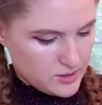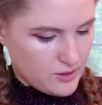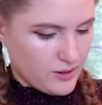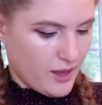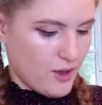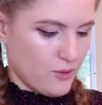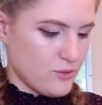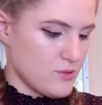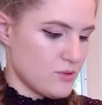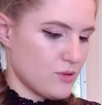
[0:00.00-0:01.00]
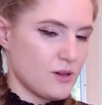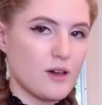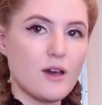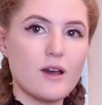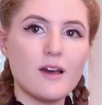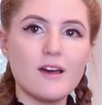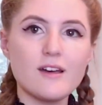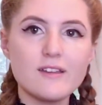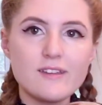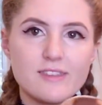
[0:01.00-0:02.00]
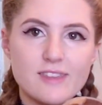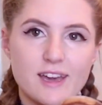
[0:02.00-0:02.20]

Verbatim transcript: Okay, ooh, look at